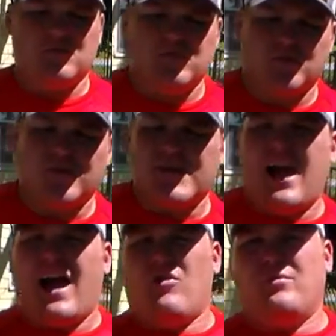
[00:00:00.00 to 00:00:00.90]
over
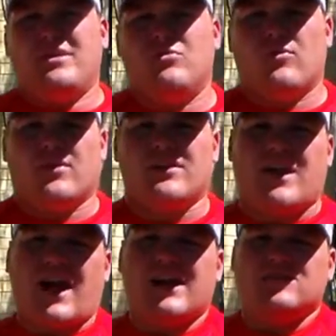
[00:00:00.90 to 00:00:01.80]
how we
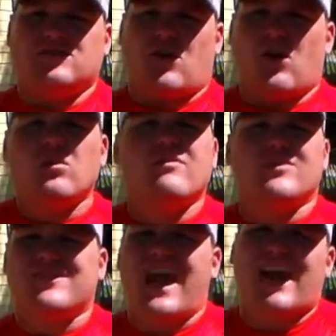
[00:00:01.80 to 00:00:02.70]
organize all of
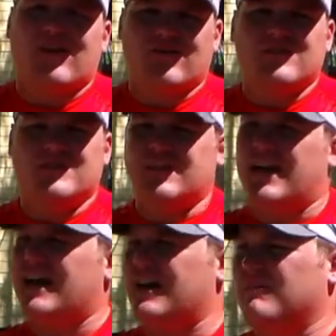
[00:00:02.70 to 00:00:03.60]
our tackle.
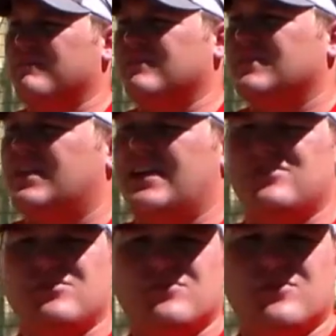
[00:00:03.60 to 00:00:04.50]

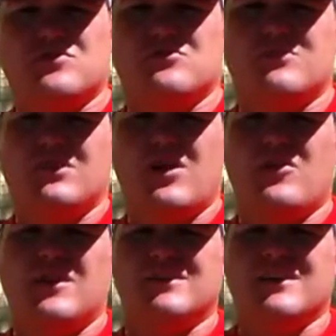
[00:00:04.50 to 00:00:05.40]
As you as fishermen
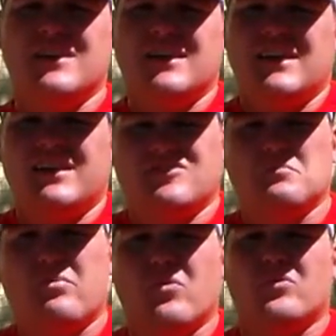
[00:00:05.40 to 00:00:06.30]
know, it is
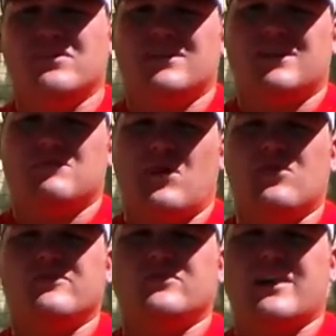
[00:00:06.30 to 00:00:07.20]
important to keep
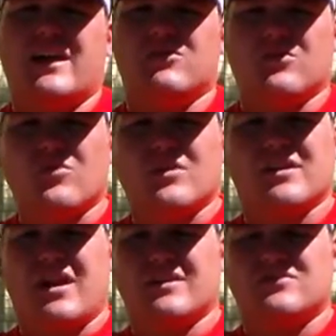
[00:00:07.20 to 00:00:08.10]
all of your tackle
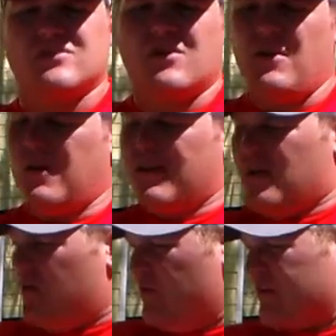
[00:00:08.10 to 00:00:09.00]
organized. You know,
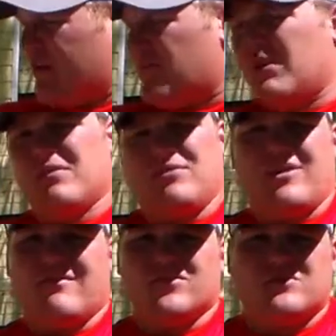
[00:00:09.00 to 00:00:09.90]
whether that be if you
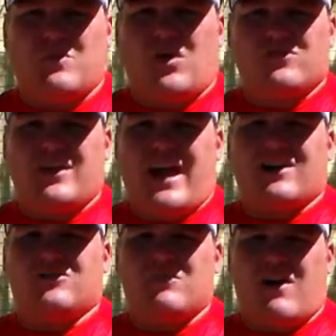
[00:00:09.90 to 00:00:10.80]
have a small
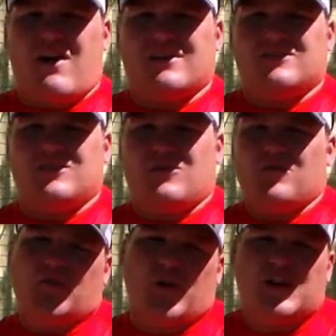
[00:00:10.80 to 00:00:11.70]
tackle box, you know,
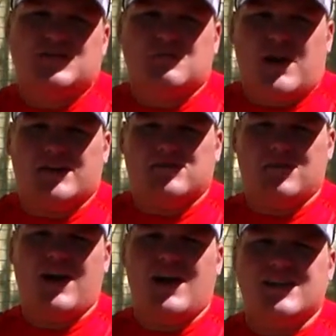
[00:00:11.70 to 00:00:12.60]
organizing by
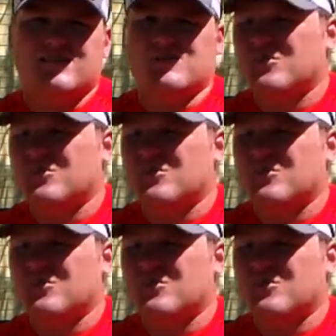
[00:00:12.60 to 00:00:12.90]
trays,